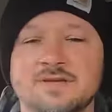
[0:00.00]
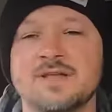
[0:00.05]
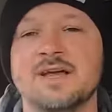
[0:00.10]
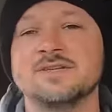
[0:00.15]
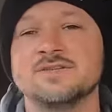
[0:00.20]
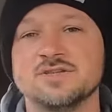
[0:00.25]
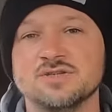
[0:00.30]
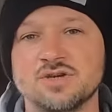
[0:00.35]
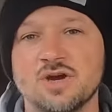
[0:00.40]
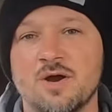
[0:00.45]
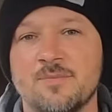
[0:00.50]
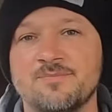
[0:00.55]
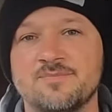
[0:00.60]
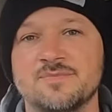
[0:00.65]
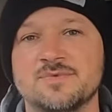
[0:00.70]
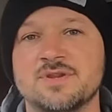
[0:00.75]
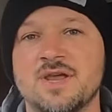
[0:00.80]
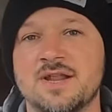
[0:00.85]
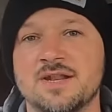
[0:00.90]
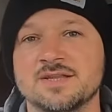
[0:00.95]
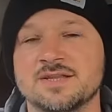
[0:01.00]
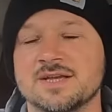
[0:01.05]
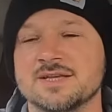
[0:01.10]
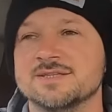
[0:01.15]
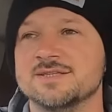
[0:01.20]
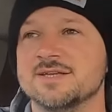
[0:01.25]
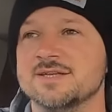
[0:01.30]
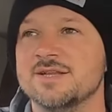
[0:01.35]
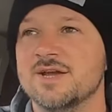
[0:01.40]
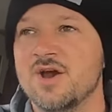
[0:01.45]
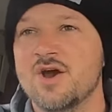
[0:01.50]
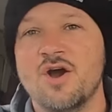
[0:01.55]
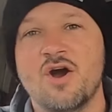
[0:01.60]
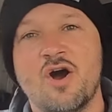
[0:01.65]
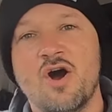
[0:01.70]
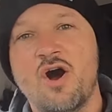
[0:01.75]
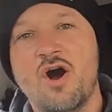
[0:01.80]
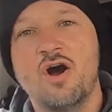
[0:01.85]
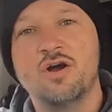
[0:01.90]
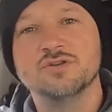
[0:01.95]
that's the job, done and dusted,
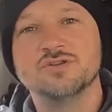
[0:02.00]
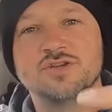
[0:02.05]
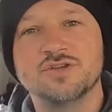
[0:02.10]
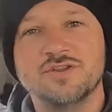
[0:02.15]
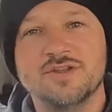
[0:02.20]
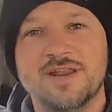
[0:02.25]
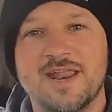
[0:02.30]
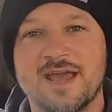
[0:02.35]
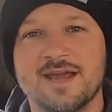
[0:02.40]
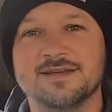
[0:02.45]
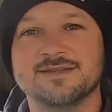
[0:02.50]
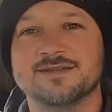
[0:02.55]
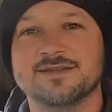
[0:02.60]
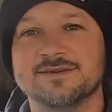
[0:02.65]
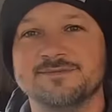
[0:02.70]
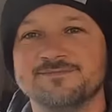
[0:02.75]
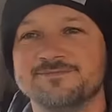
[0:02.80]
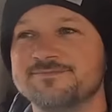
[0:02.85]
on to the next.